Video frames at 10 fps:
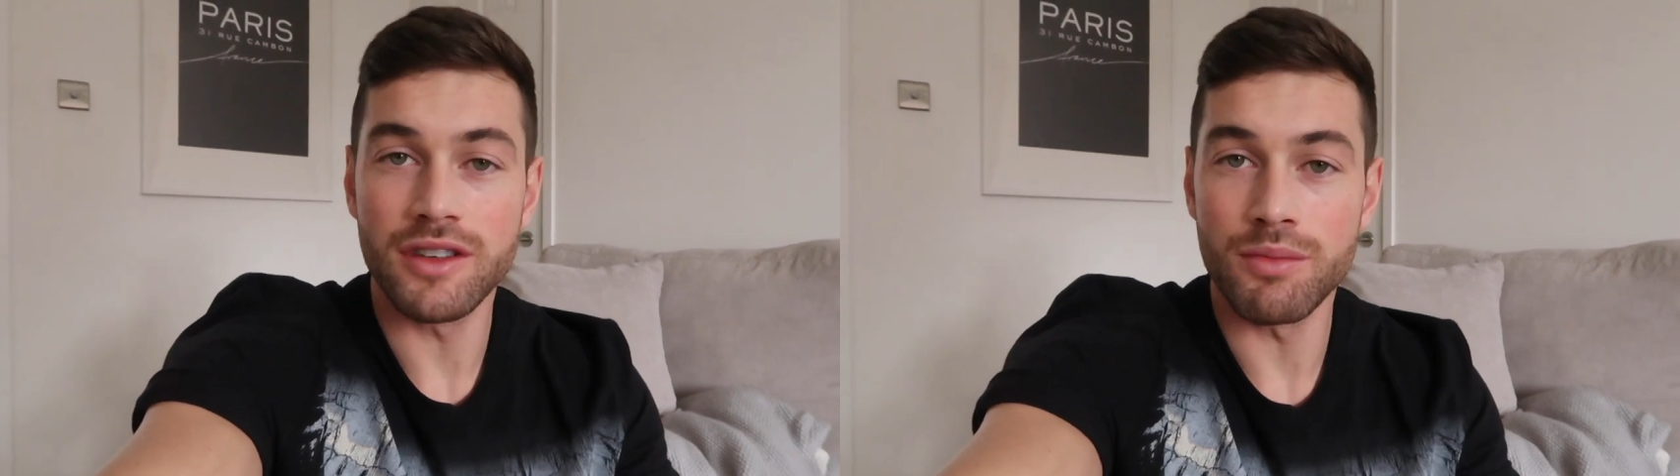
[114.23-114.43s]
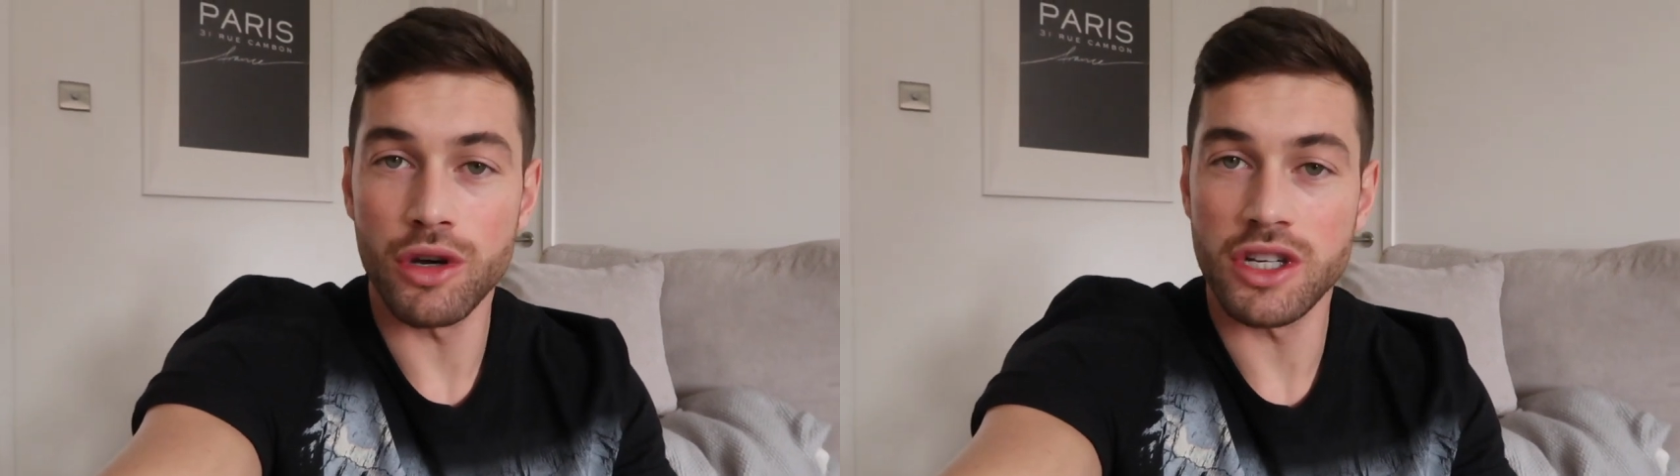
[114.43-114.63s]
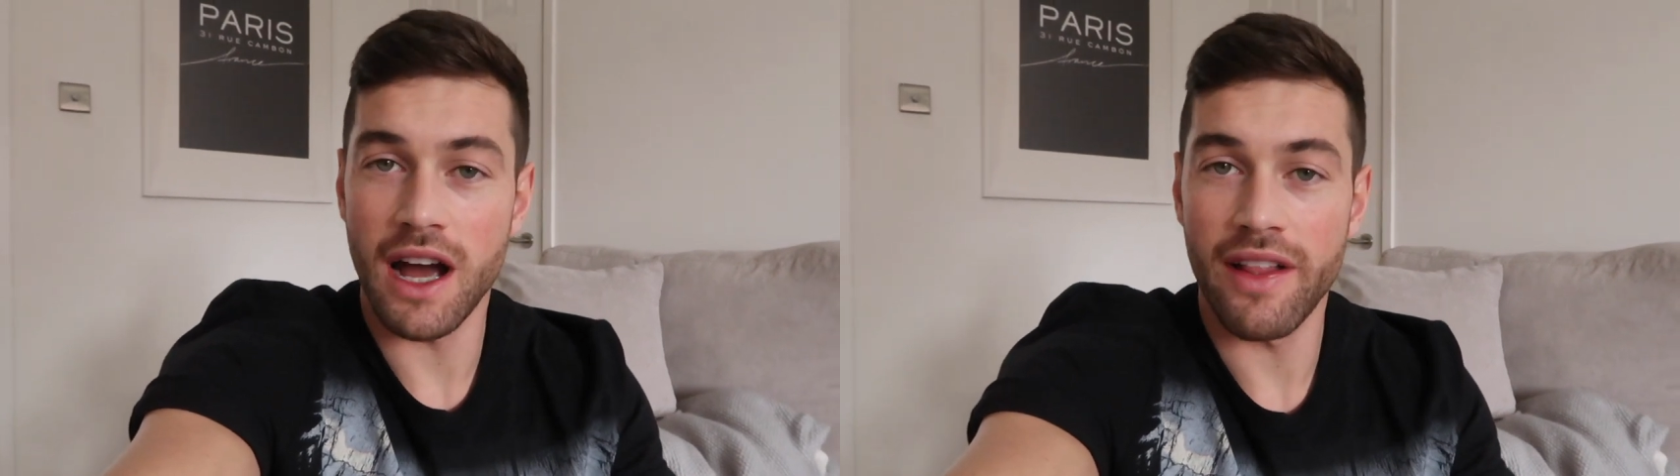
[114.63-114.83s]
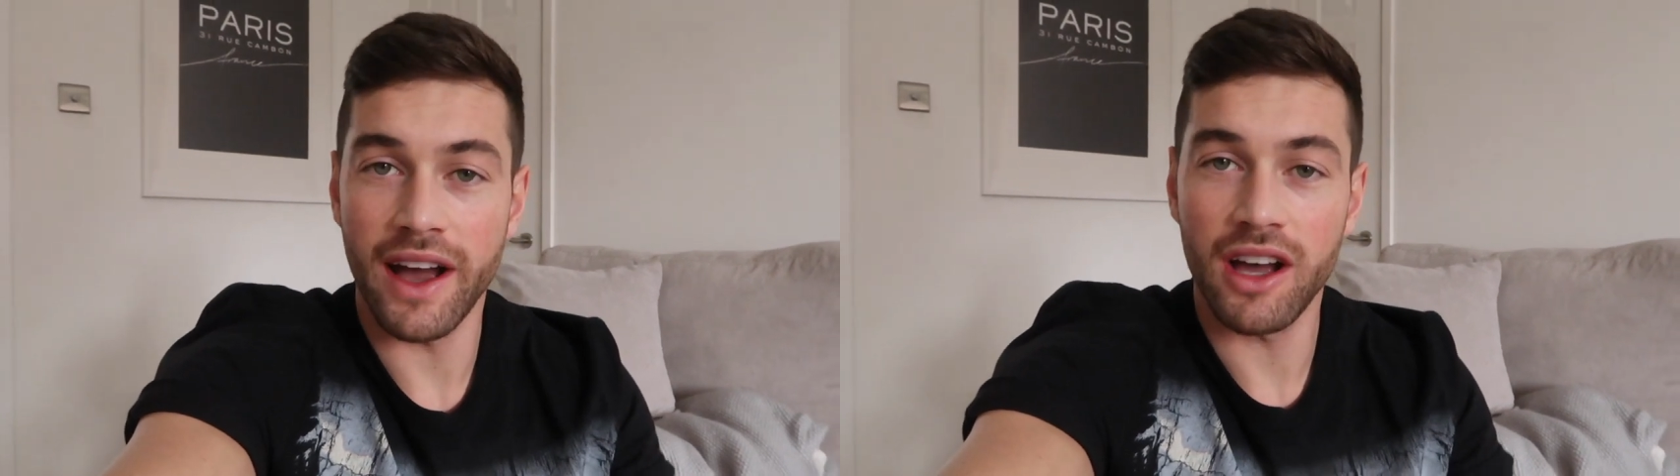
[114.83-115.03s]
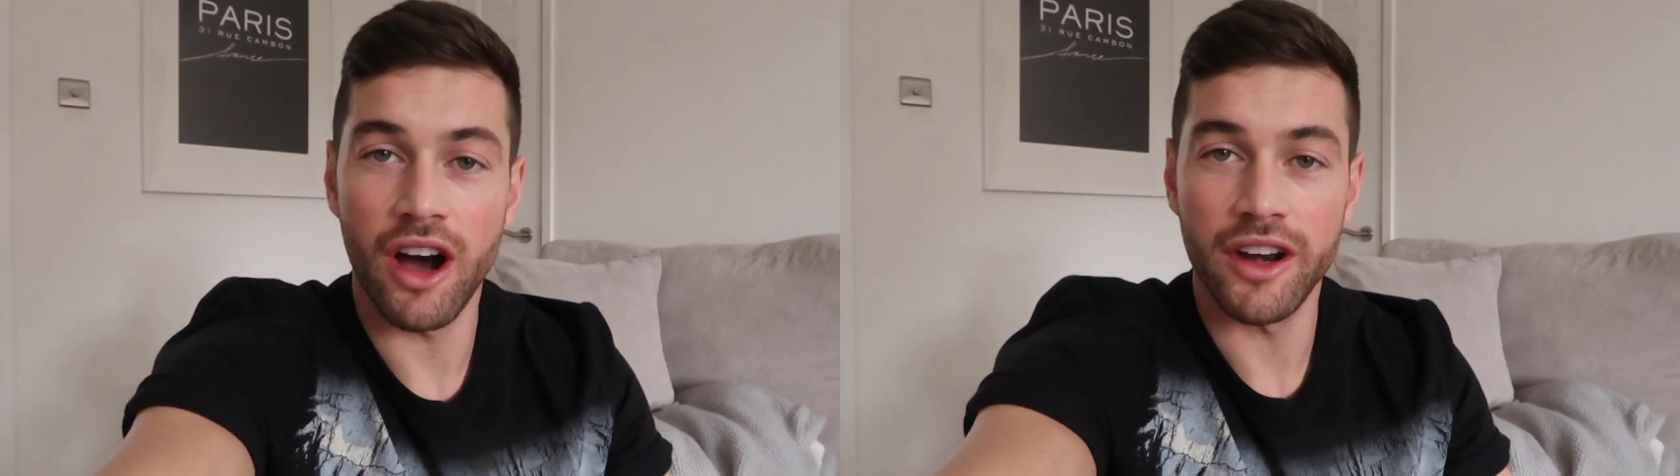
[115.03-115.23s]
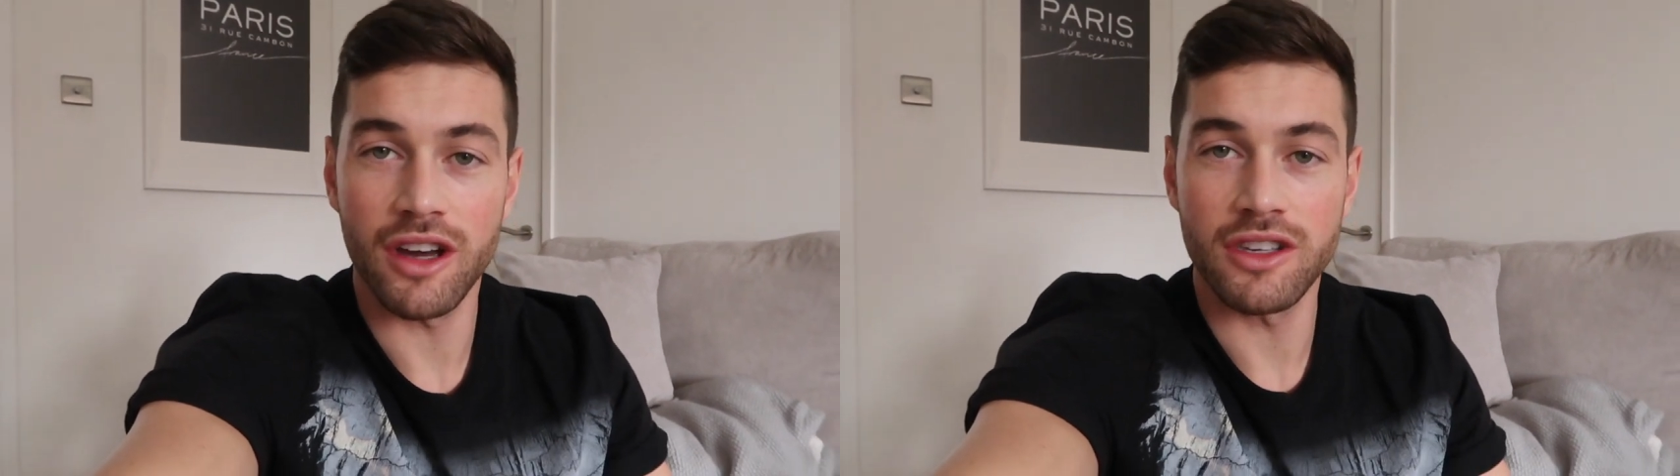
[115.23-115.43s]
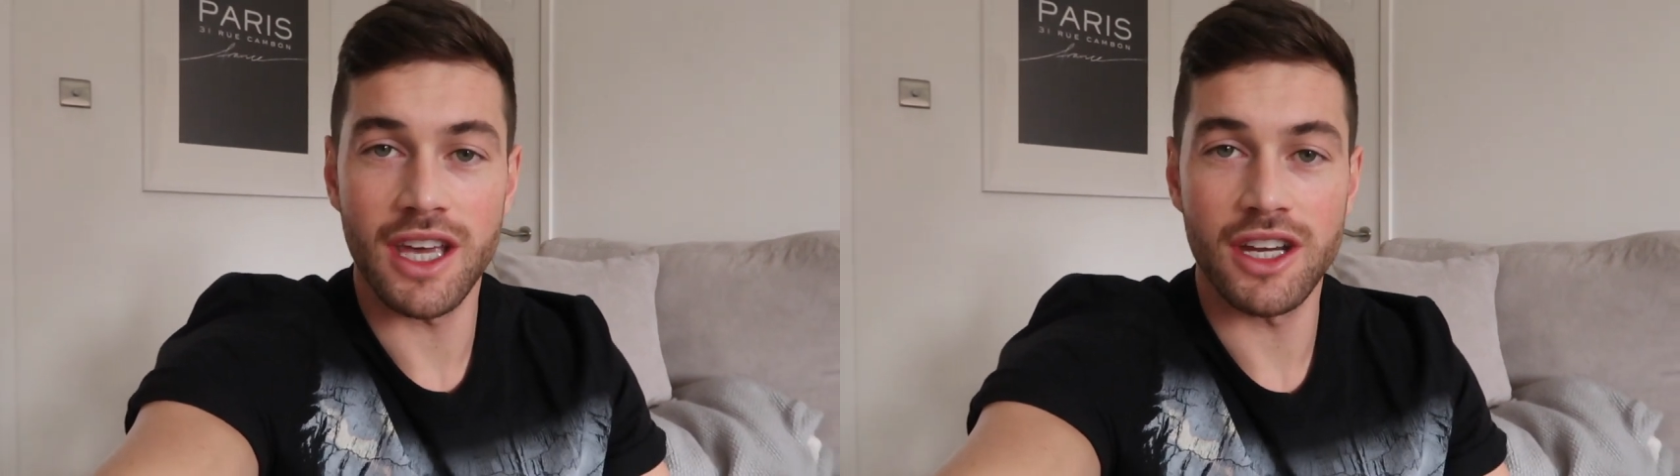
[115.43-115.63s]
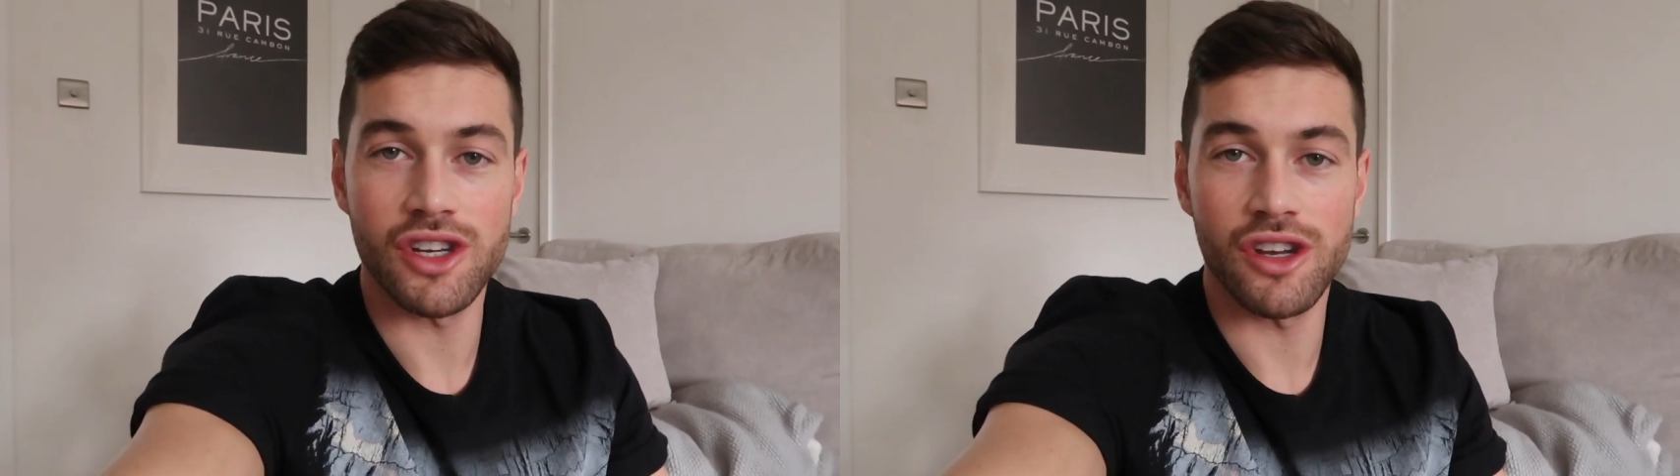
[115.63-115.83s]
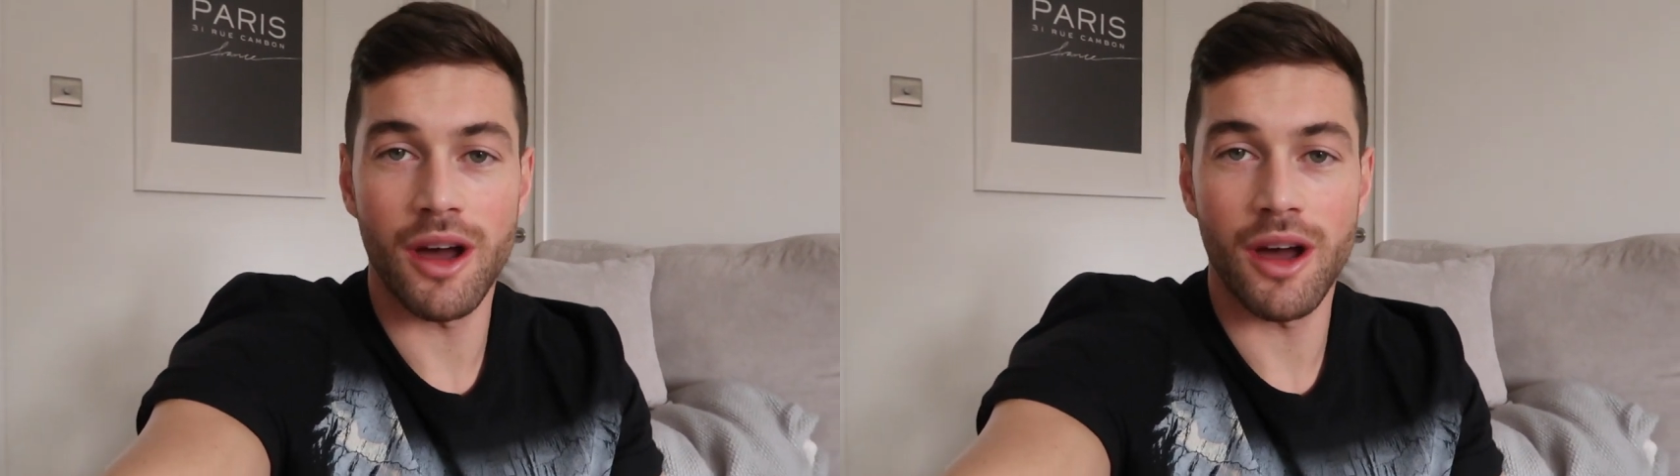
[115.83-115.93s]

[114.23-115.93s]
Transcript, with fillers: to push out that cardio session.